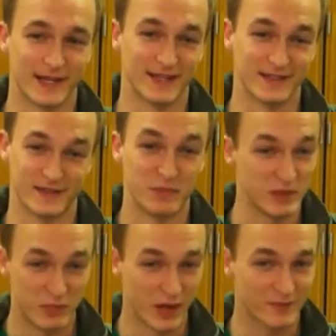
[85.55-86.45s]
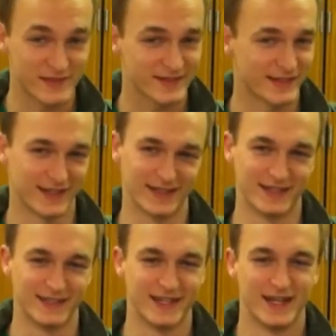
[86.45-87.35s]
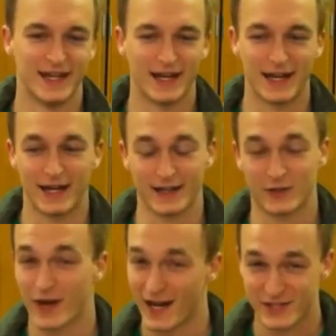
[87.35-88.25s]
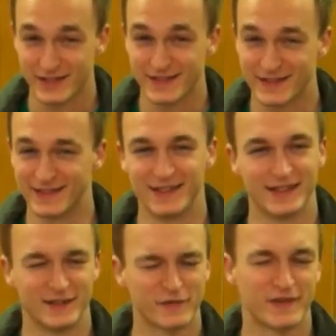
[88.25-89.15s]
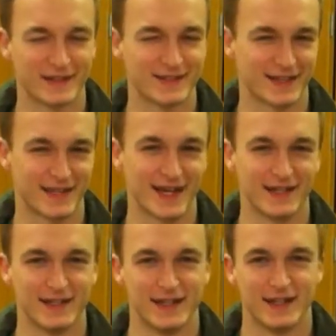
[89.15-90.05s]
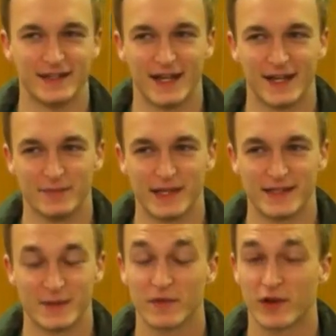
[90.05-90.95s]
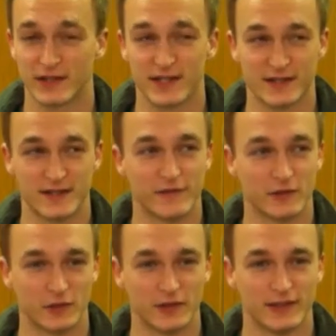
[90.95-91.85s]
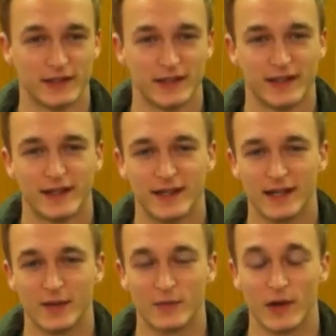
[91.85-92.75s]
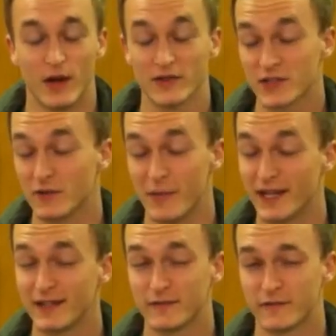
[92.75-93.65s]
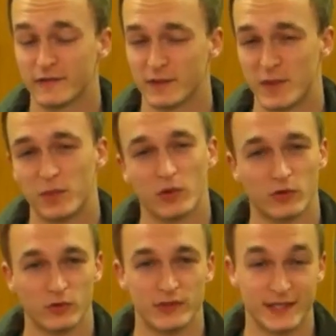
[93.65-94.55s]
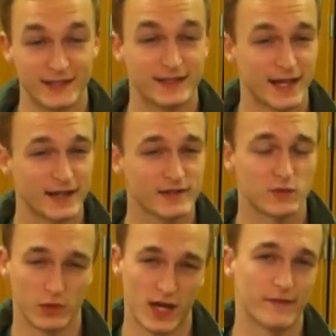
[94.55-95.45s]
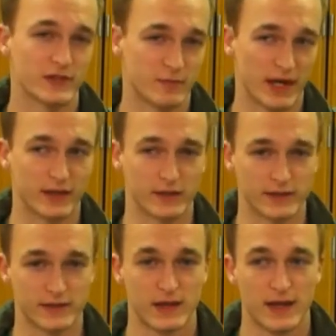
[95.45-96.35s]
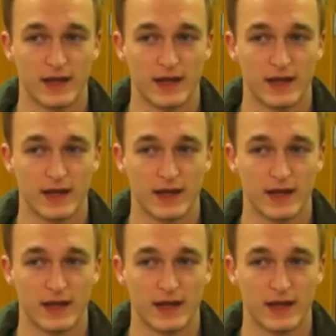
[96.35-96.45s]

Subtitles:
and speed bumps, and crashes, and different things like that, that made some of our tests difficult. Also, many of the people who did the tests were novice bikers.